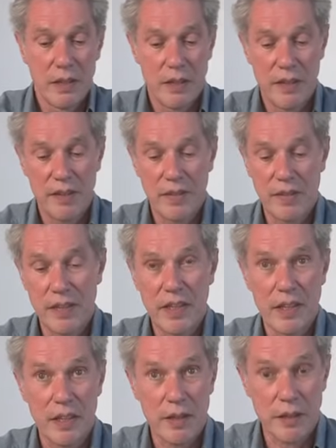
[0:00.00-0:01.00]
This is
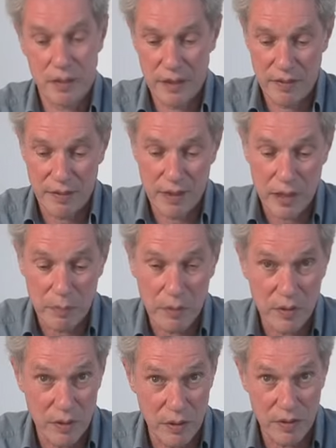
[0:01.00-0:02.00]
the
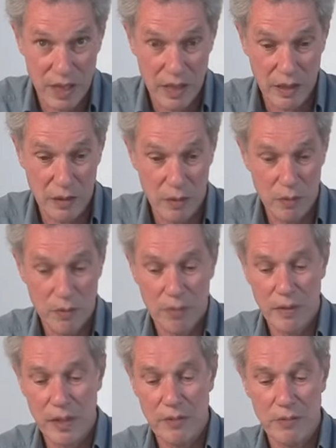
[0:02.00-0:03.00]
obtuse angle
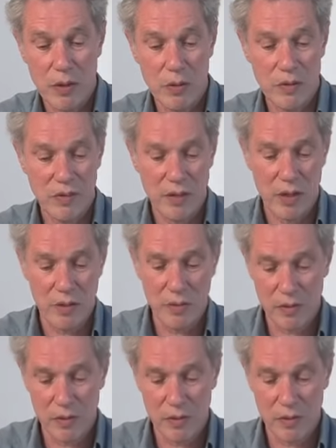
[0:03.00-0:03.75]
V-fold, so